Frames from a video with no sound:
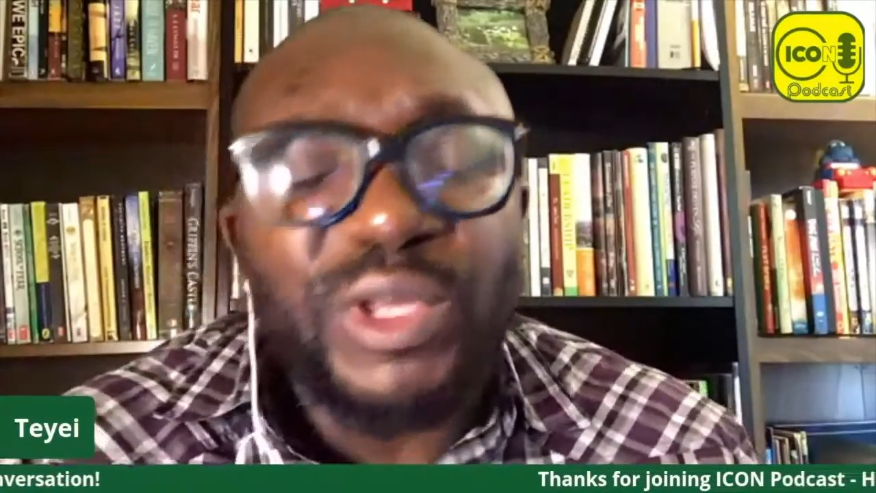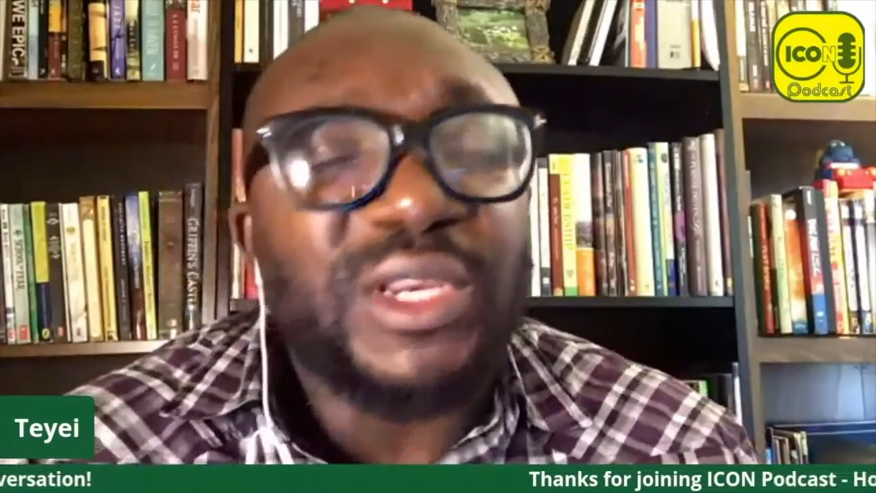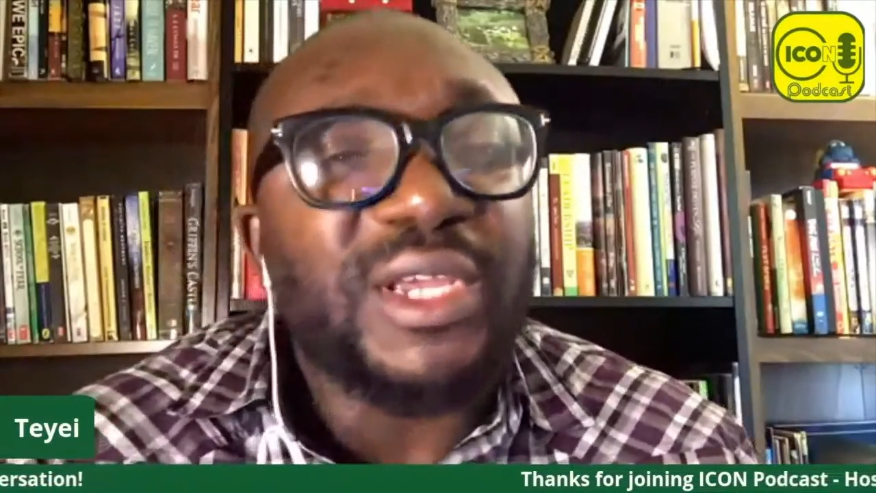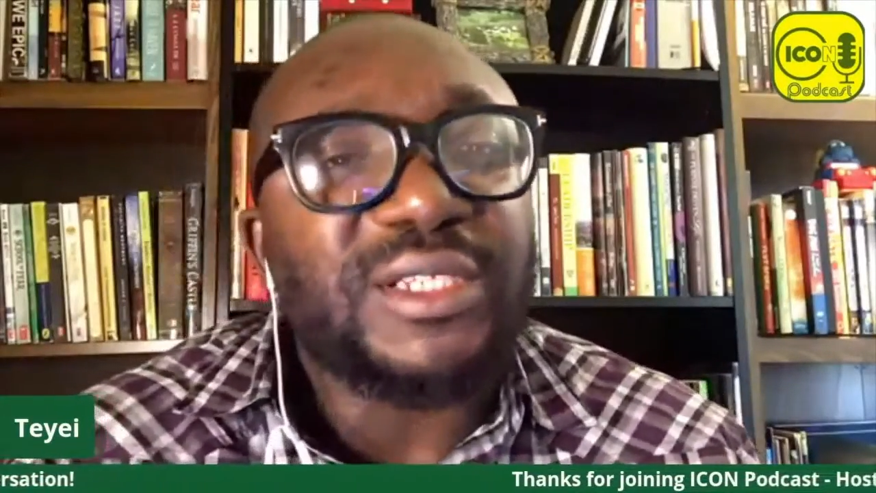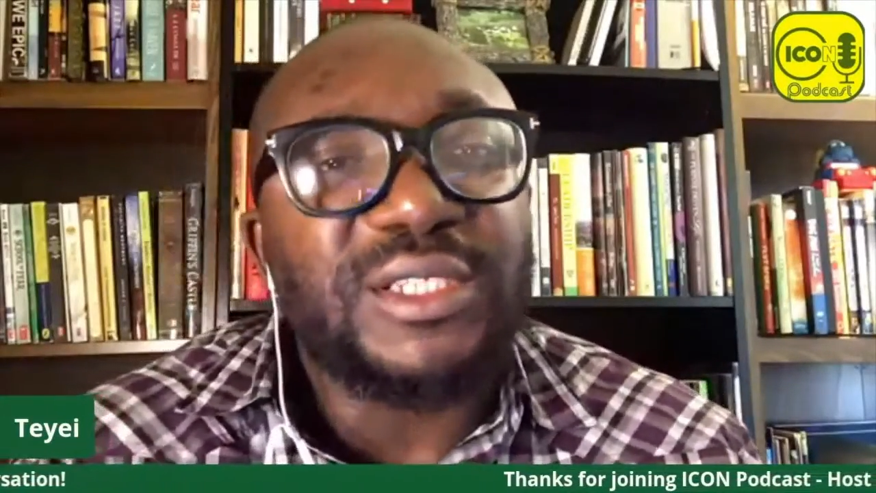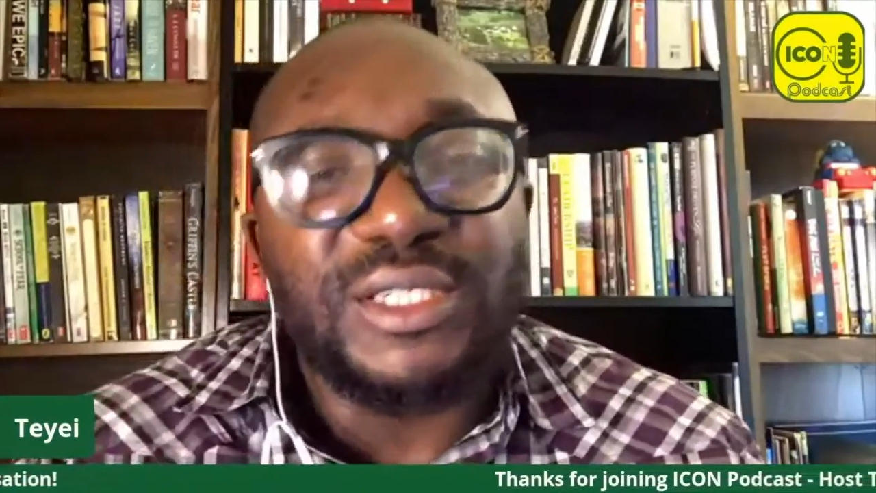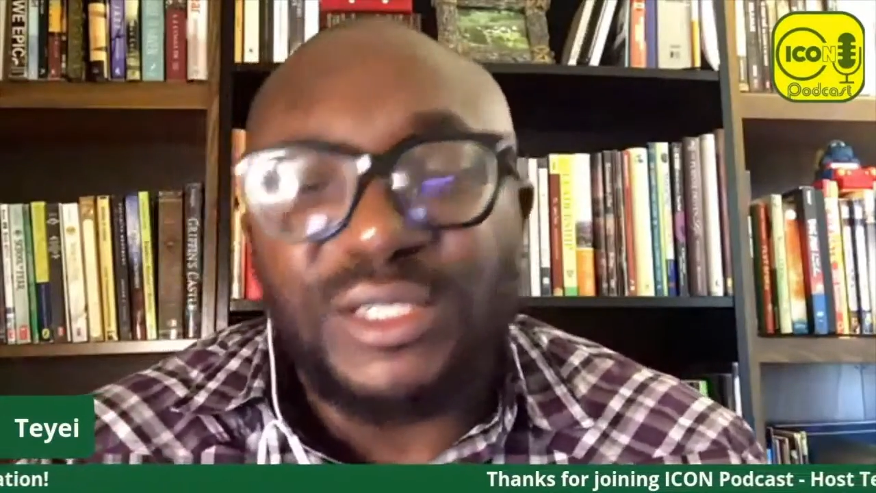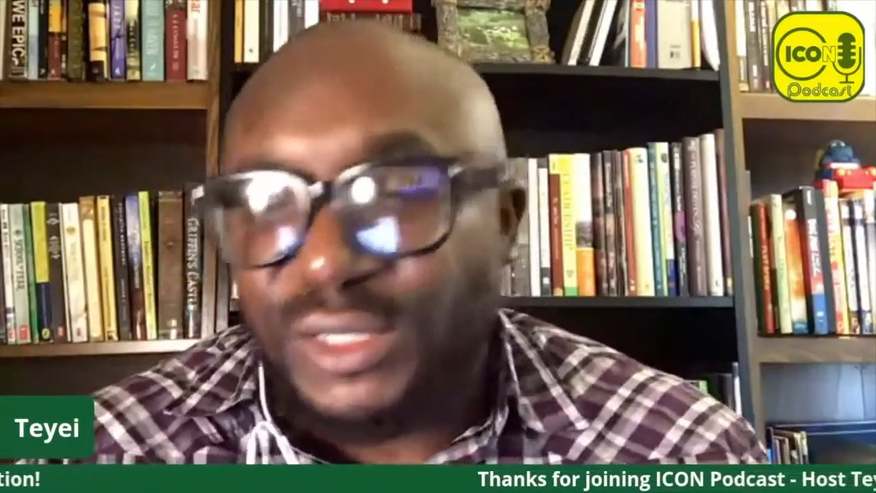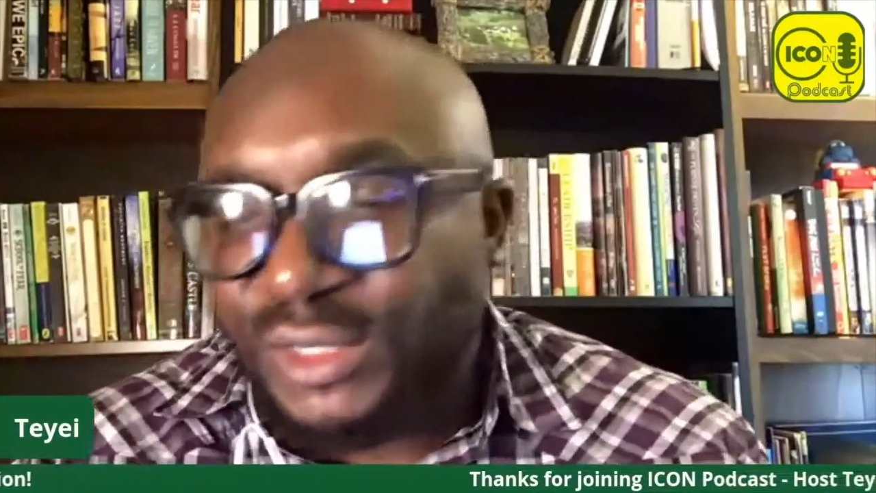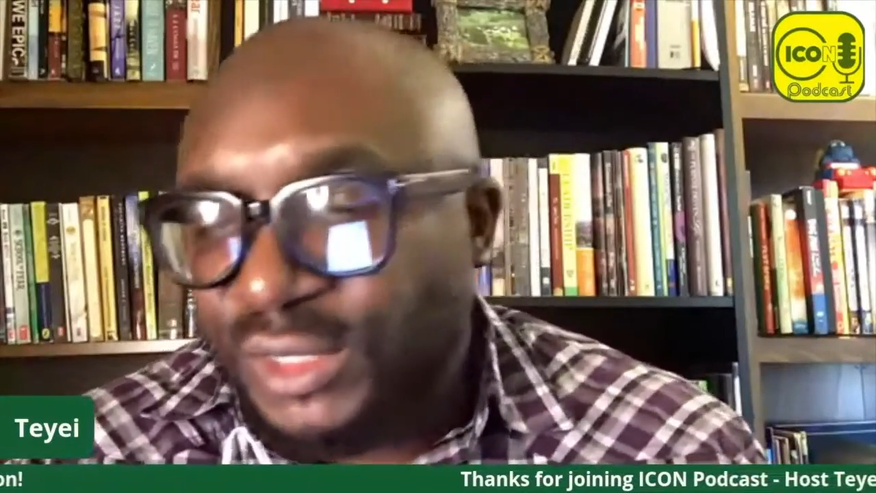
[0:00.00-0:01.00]
witnessed
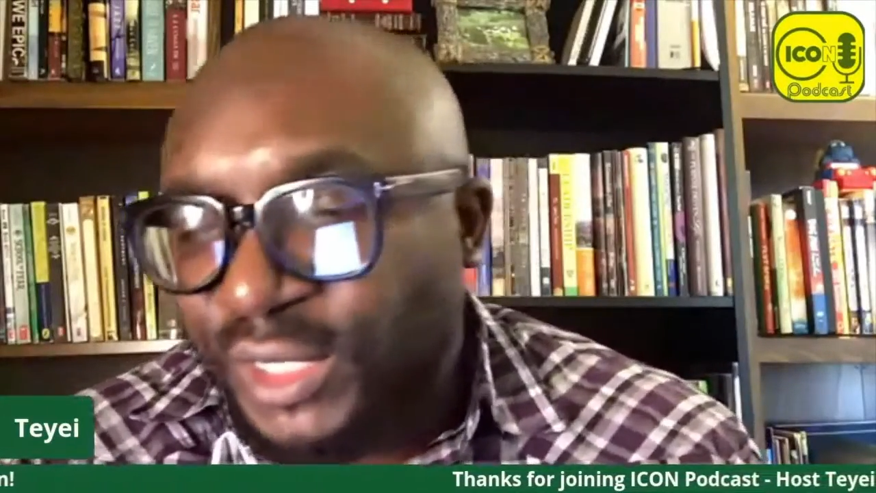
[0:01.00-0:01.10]
the